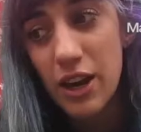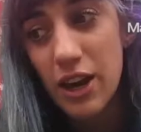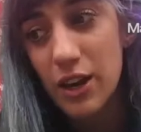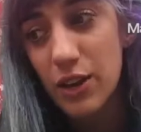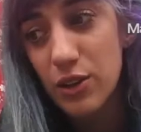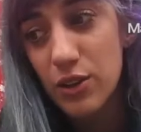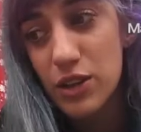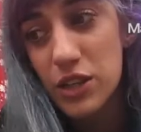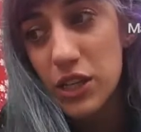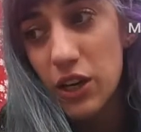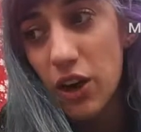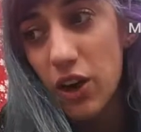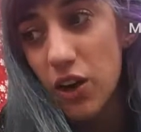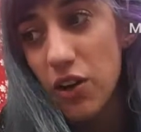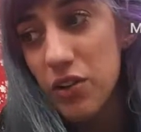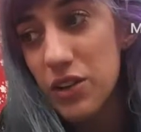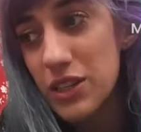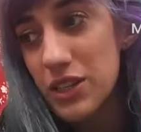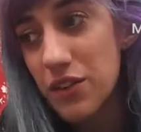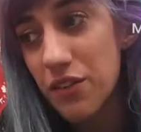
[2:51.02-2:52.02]
And you'll see all
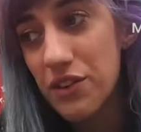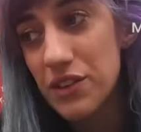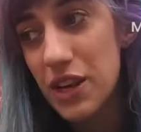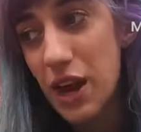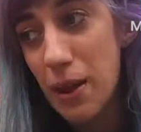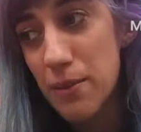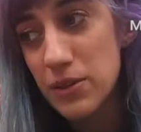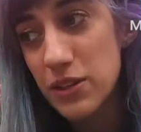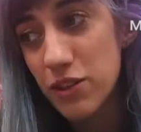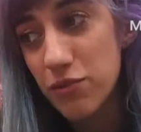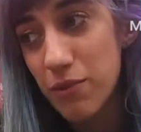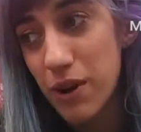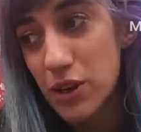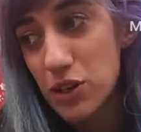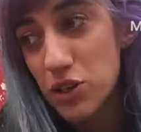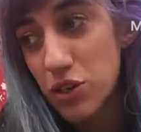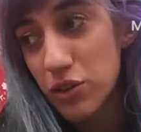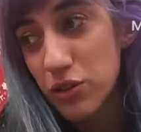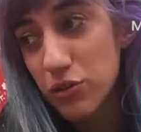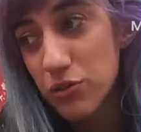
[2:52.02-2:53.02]
these different types of
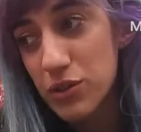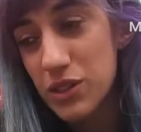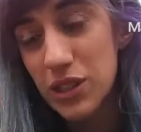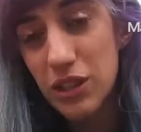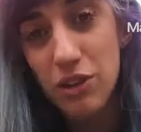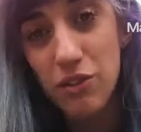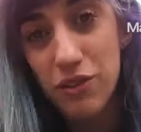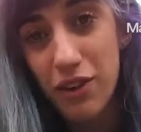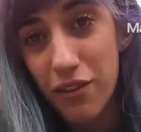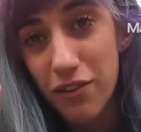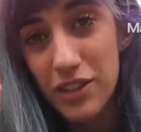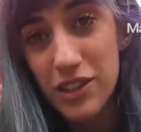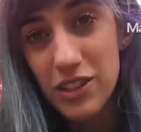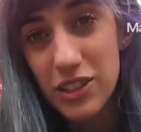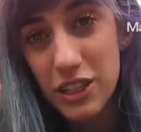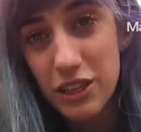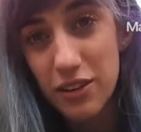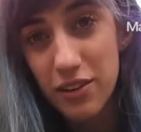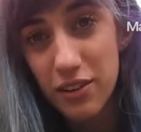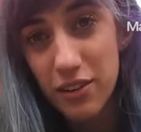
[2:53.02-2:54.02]
mushrooms that you've never
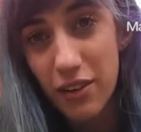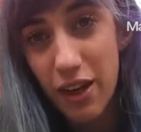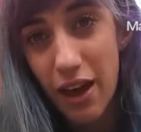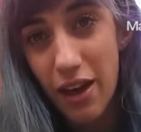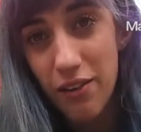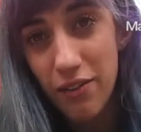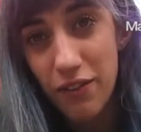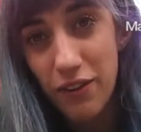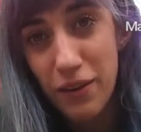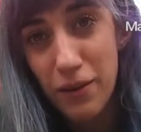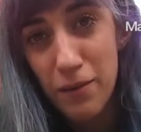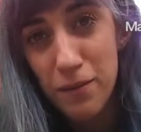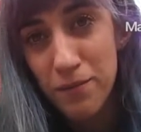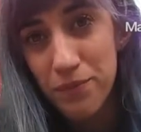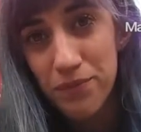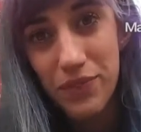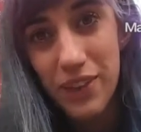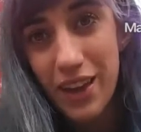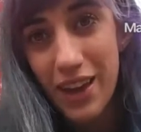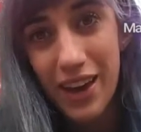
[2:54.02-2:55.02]
seen in your life.
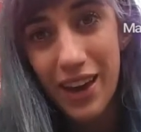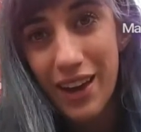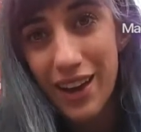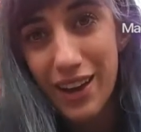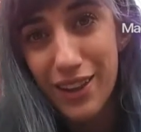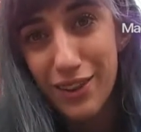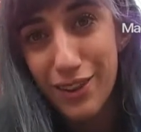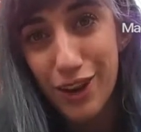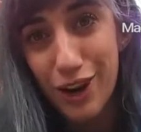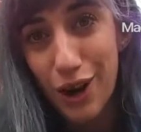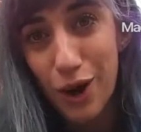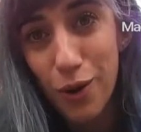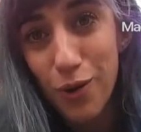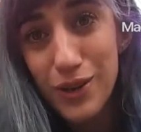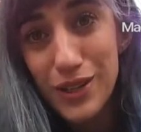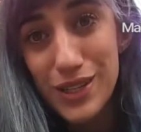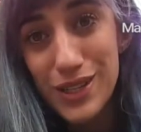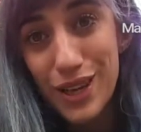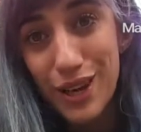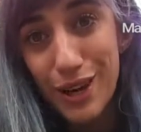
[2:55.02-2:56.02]
And they're
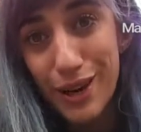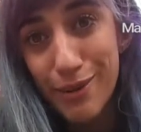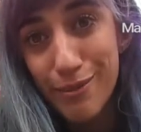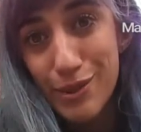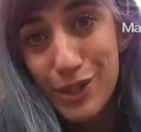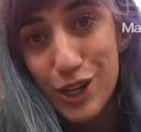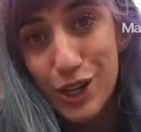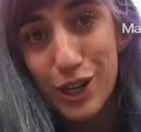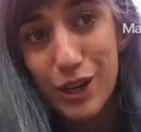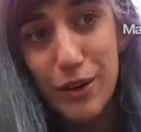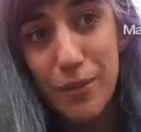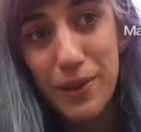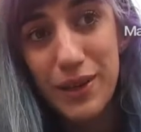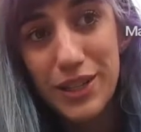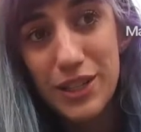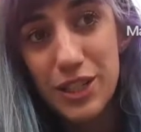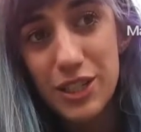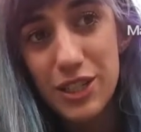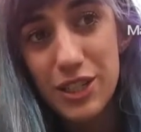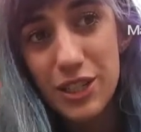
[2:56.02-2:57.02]
always there, I'm sure, but
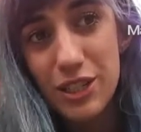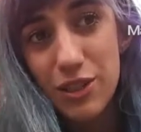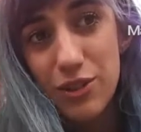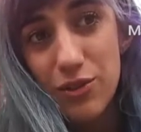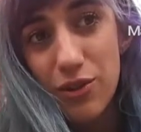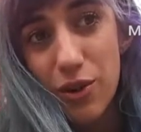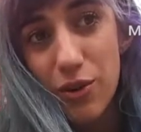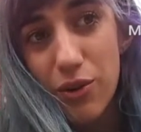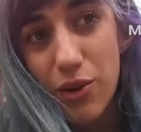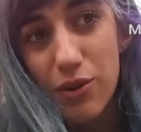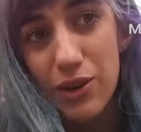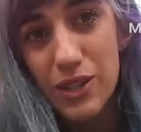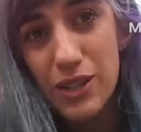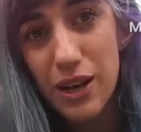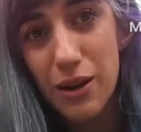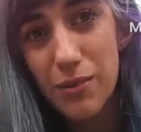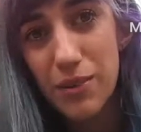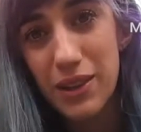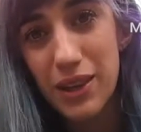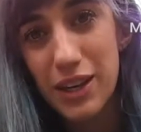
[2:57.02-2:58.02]
just you don't notice
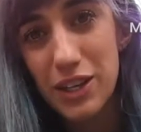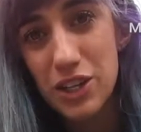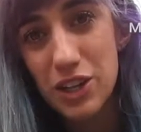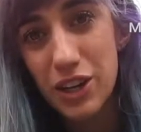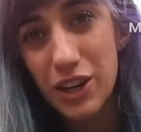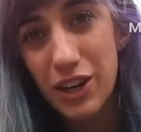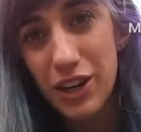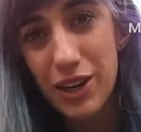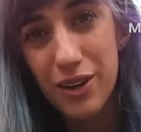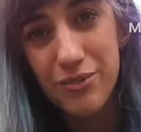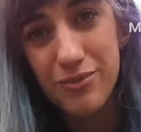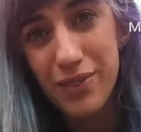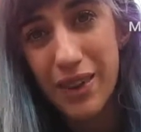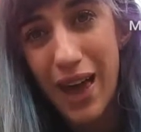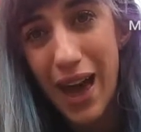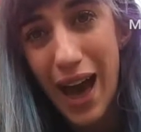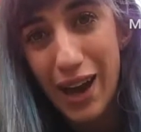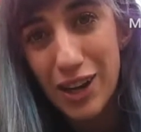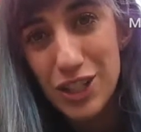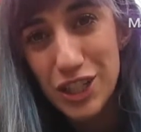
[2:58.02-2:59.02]
them unless you're
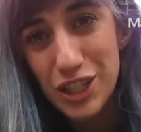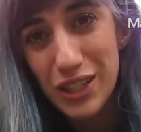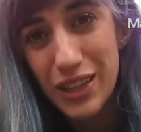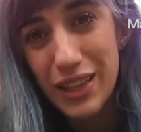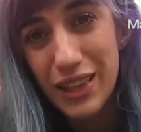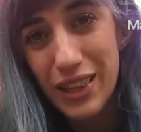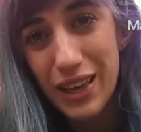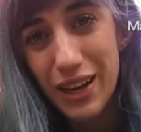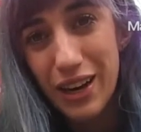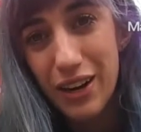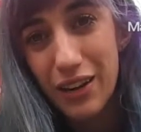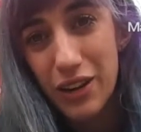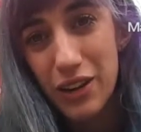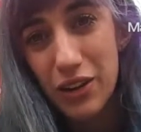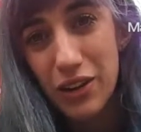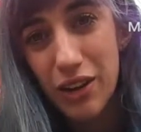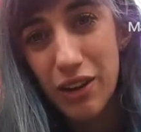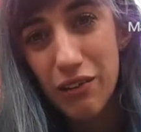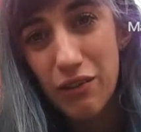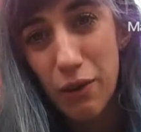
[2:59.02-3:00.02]
actually there
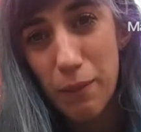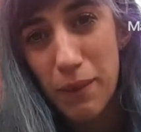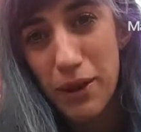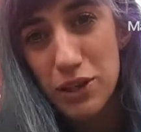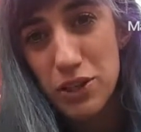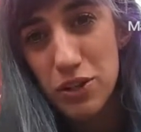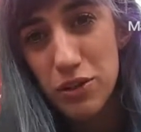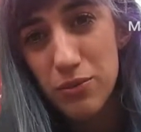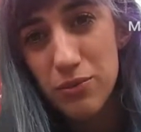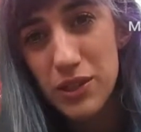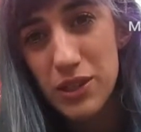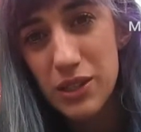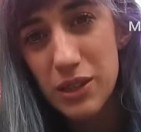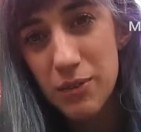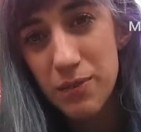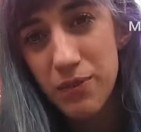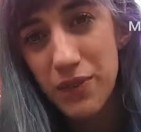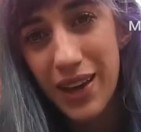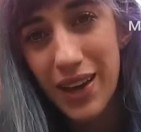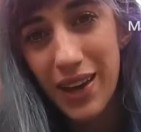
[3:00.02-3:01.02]
looking for mushrooms.
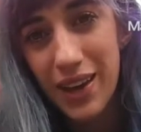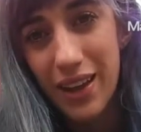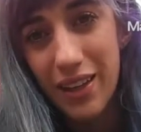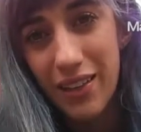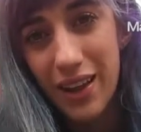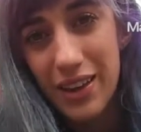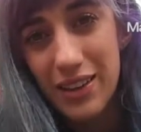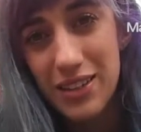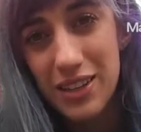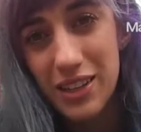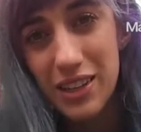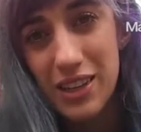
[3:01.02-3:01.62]
And I like